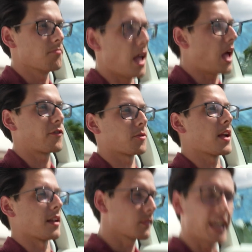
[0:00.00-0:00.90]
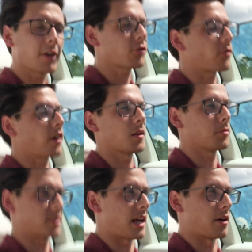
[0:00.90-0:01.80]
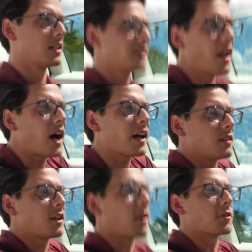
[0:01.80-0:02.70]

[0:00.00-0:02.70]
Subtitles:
ever made. Incredible sound. Not, you know,